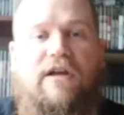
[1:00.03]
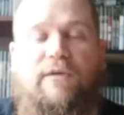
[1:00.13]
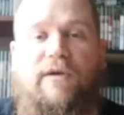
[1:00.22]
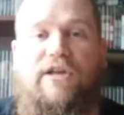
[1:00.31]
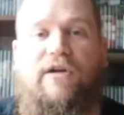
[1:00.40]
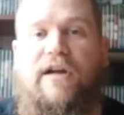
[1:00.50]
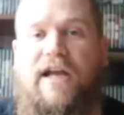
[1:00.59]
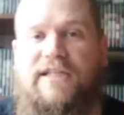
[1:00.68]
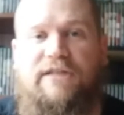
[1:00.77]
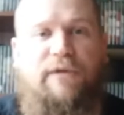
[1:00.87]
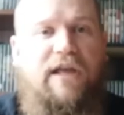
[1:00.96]
what your
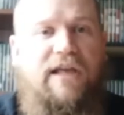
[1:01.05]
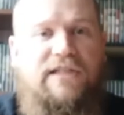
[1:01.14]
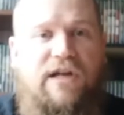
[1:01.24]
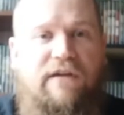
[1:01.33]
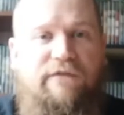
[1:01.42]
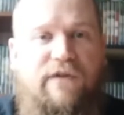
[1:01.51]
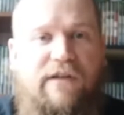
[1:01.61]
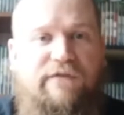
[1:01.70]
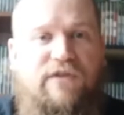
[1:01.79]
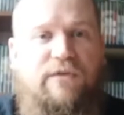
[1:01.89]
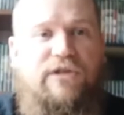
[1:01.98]
guys' plans are for the
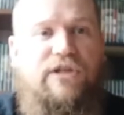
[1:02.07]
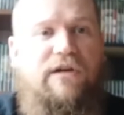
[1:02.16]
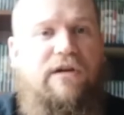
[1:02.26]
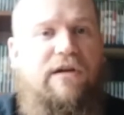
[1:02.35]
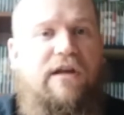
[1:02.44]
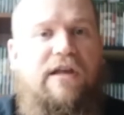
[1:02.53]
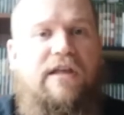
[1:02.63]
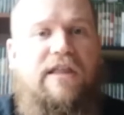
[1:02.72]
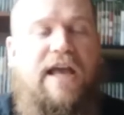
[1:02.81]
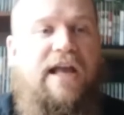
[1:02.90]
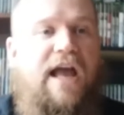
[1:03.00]
future,
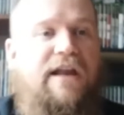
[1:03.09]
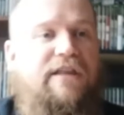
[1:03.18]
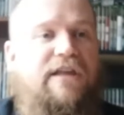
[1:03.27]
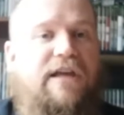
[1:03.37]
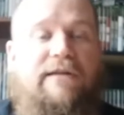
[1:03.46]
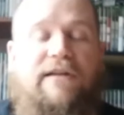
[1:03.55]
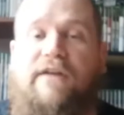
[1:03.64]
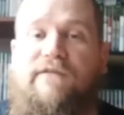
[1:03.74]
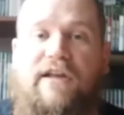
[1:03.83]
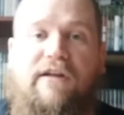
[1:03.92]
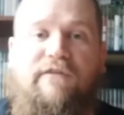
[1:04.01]
that kind of thing. I'd love
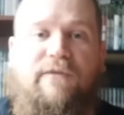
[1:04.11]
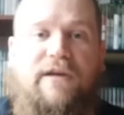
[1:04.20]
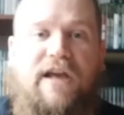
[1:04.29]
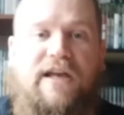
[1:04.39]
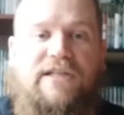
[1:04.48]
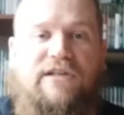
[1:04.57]
to from you guys.